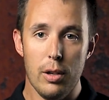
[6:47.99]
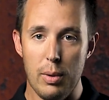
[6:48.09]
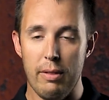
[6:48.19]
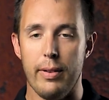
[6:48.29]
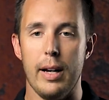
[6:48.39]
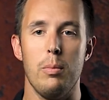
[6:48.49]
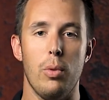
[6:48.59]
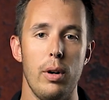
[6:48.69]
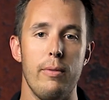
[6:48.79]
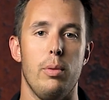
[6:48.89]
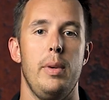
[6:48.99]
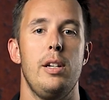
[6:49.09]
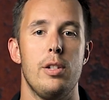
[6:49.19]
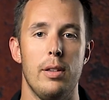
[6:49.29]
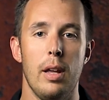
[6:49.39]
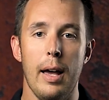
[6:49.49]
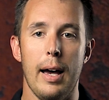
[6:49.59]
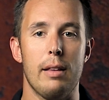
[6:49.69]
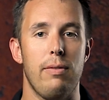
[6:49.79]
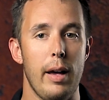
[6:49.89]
you will find more information at